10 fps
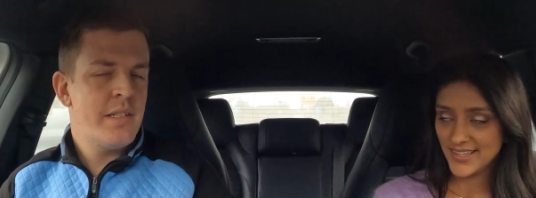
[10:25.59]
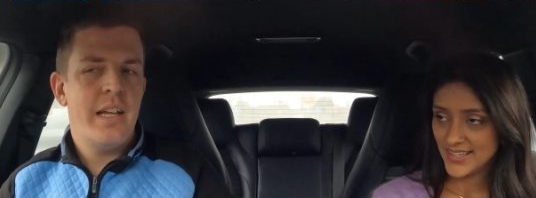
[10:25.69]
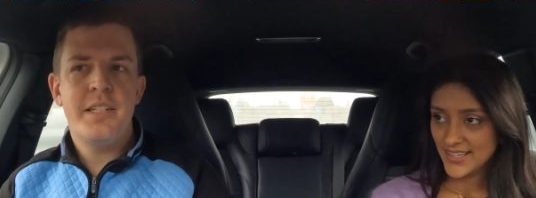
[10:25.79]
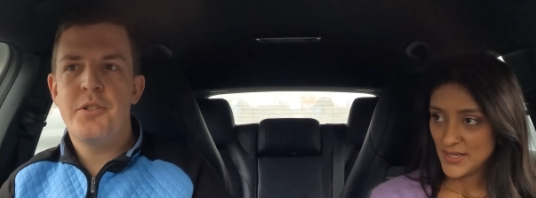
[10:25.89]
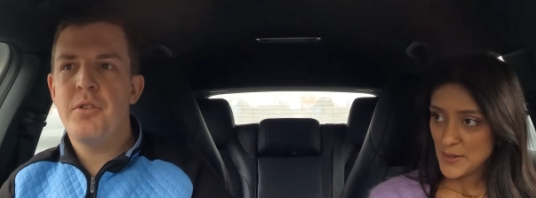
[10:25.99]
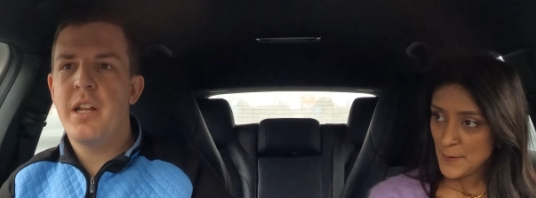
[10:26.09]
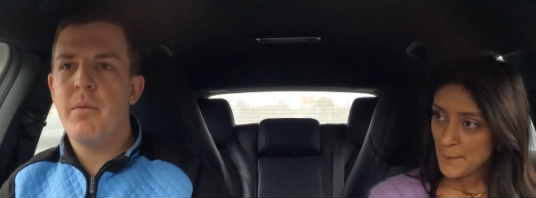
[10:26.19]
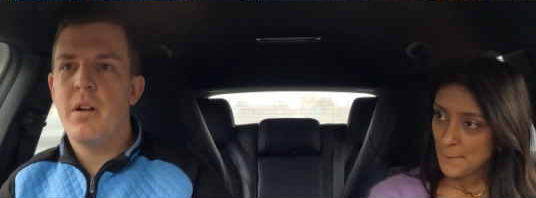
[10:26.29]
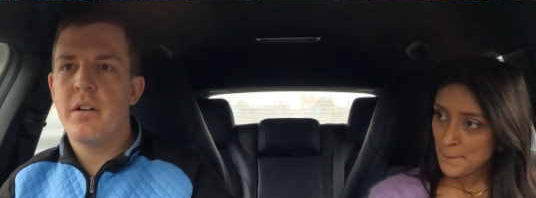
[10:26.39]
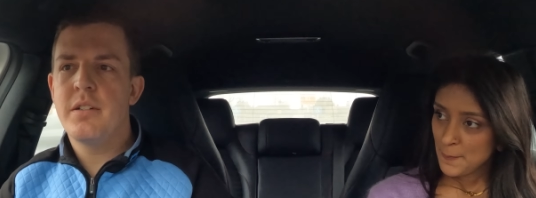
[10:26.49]
Speaker 1: it's a
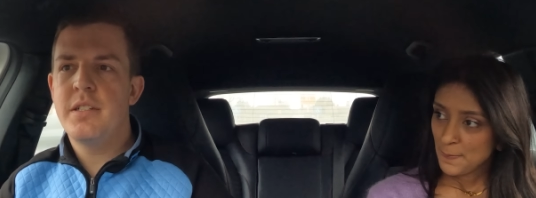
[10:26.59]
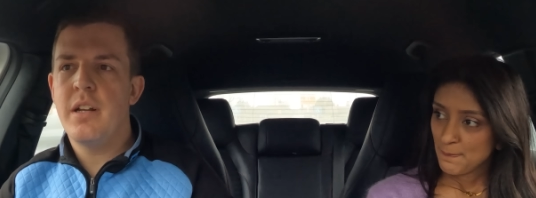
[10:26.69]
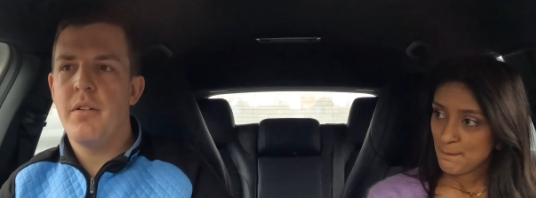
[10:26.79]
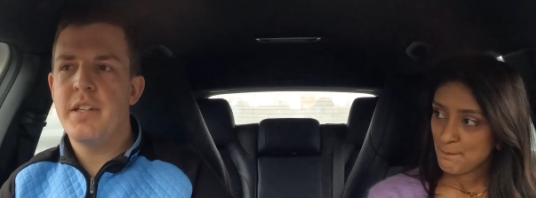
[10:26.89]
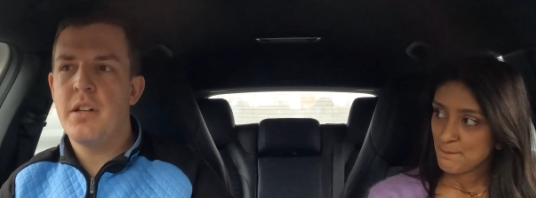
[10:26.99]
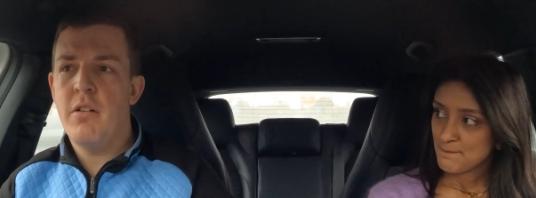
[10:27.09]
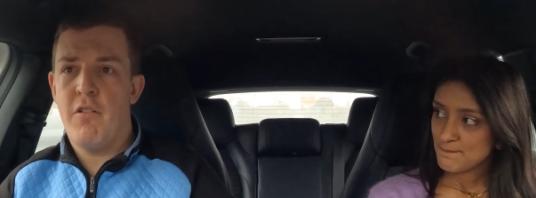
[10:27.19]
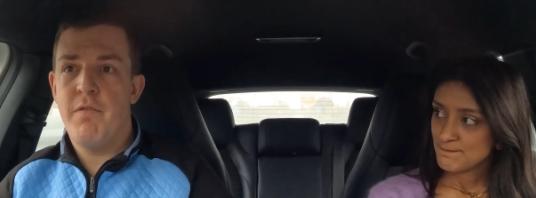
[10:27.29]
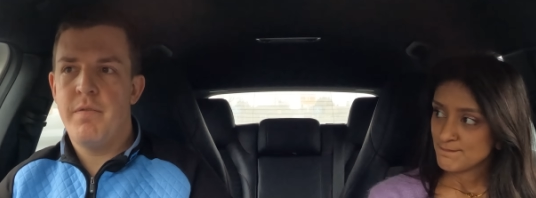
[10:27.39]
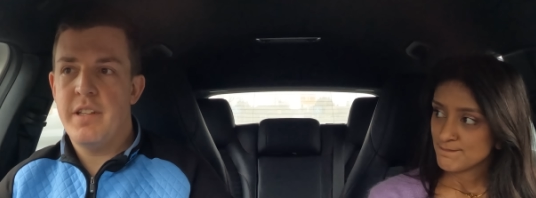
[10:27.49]
tricky one, because you know there's a
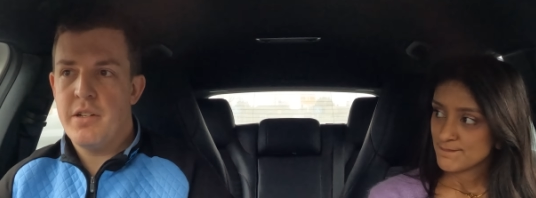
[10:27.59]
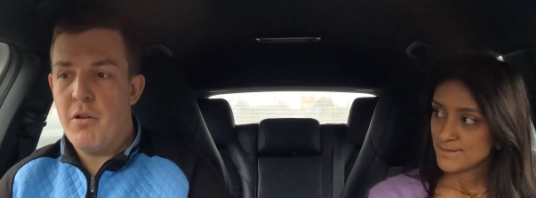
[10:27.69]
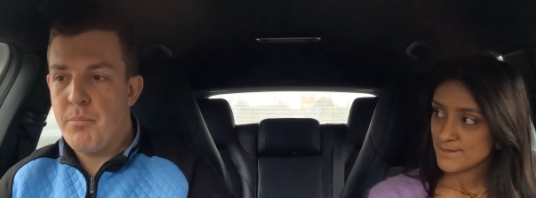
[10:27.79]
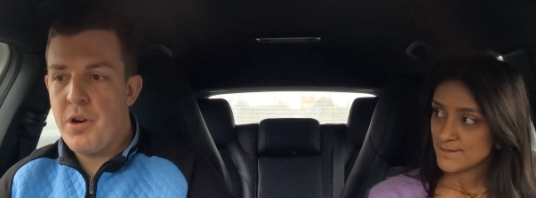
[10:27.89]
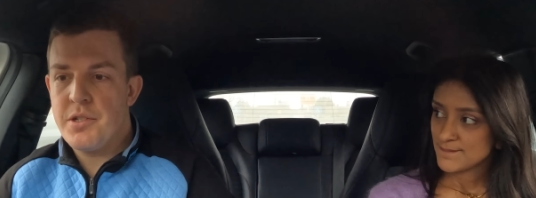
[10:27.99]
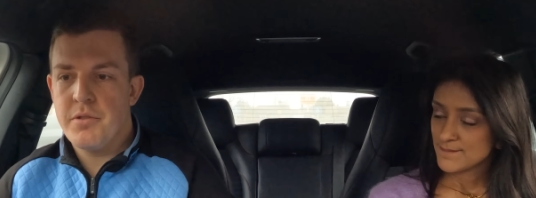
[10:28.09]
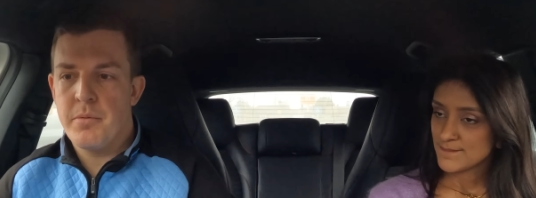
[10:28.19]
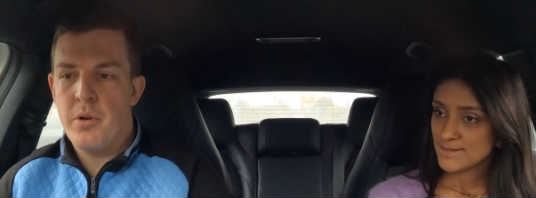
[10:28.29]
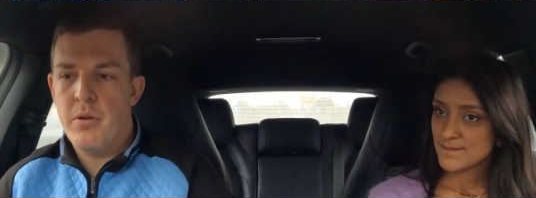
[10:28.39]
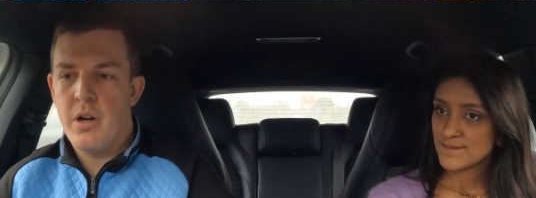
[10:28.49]
lot of pressure
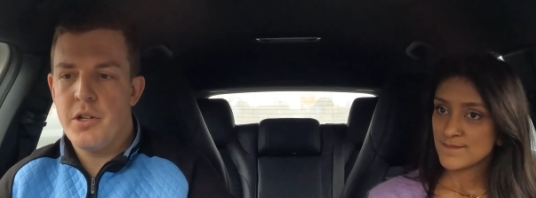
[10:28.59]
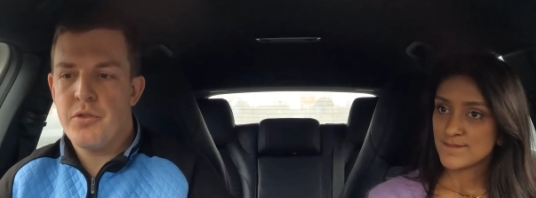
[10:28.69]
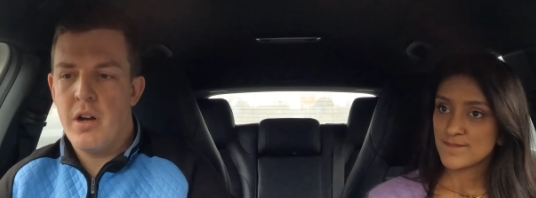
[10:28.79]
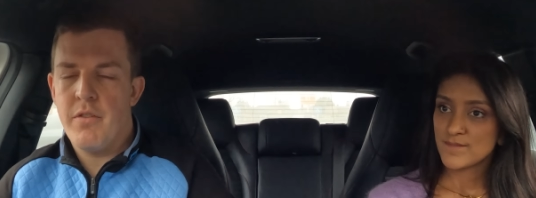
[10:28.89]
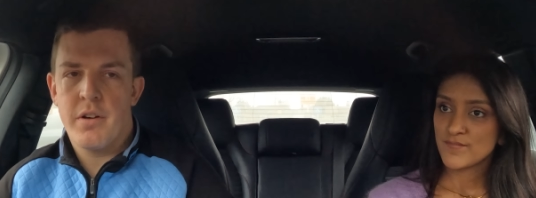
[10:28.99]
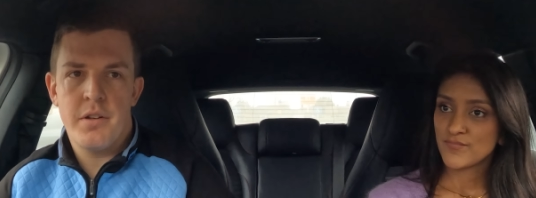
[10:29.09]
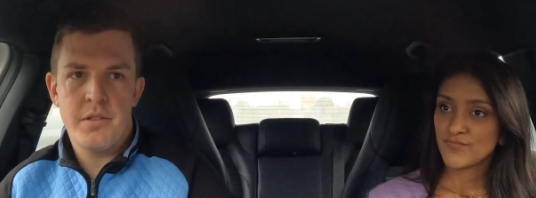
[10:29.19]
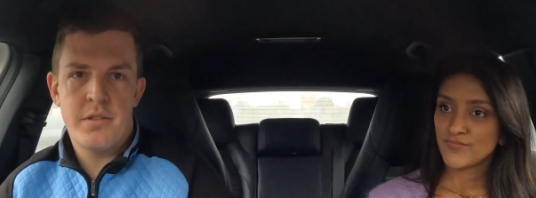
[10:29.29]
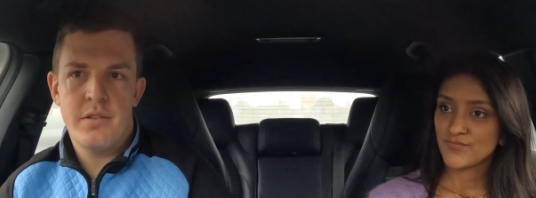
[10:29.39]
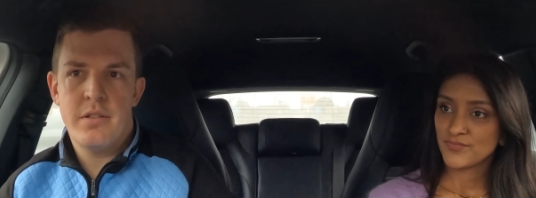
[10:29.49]
as a blue light driver,
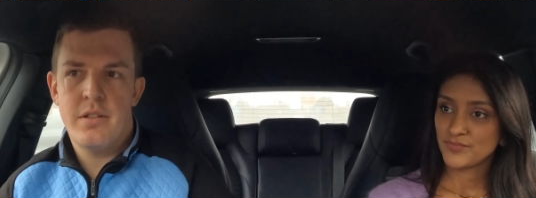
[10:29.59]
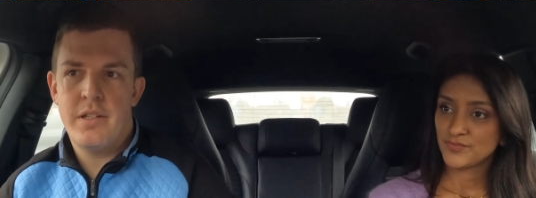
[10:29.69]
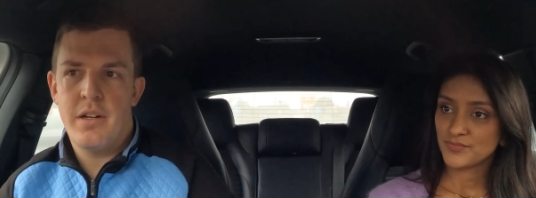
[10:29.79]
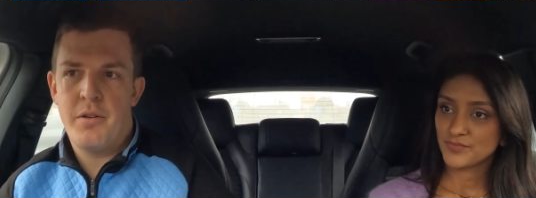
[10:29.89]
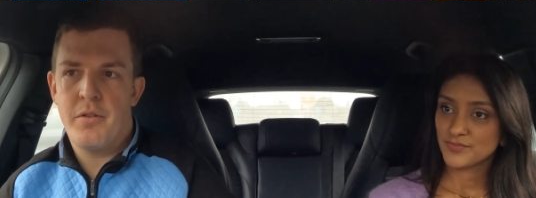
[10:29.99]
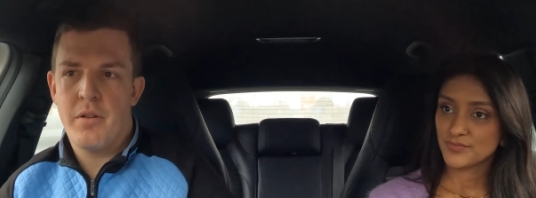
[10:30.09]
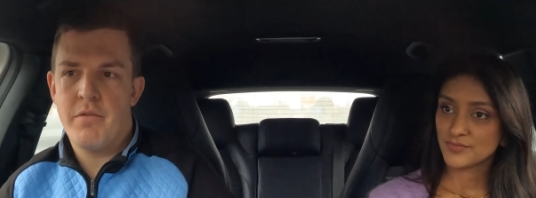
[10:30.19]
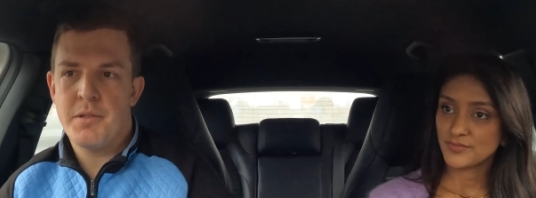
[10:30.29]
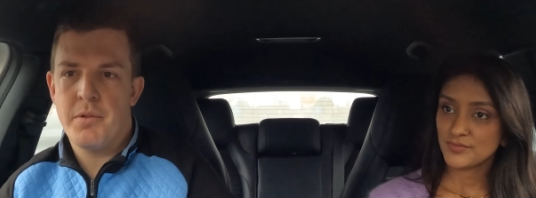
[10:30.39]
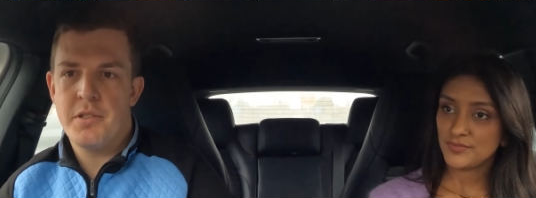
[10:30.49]
because you know you've got
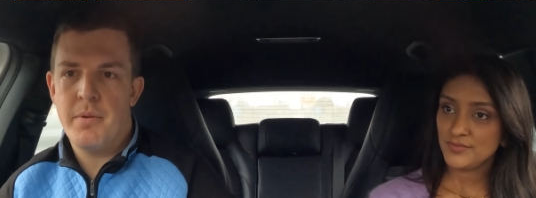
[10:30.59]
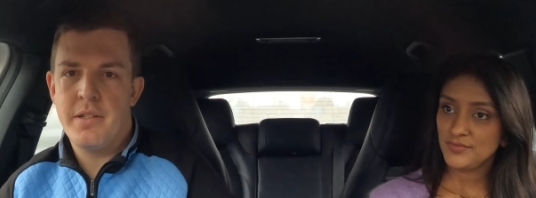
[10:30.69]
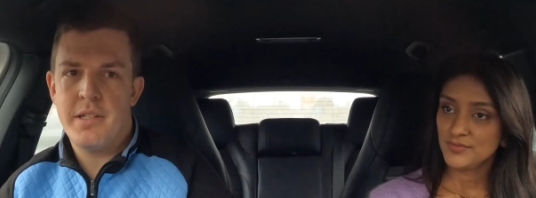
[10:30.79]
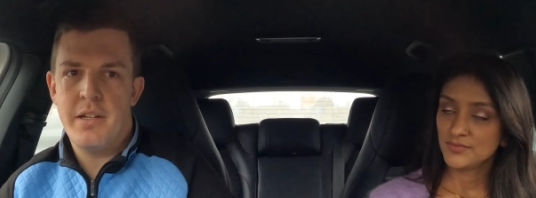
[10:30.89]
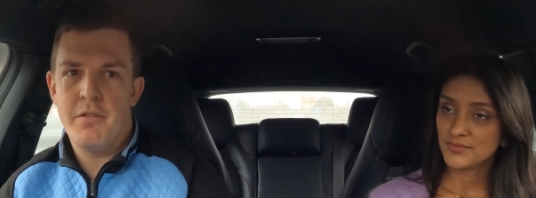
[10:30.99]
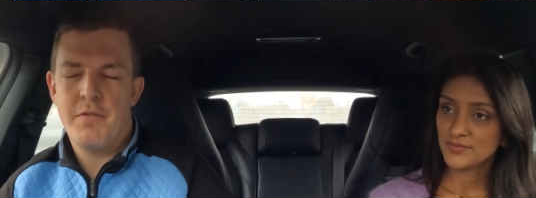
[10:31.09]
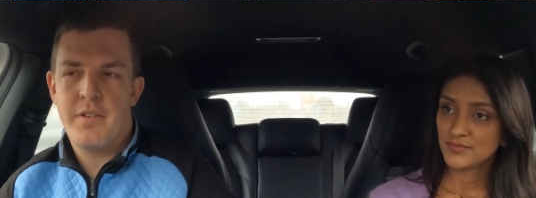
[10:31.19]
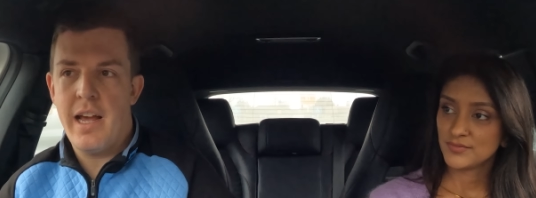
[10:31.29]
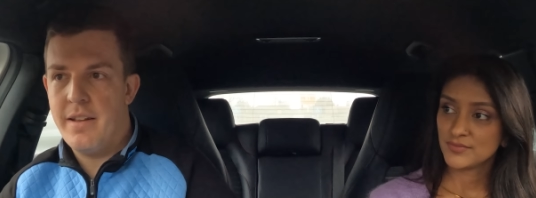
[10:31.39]
the responsibility of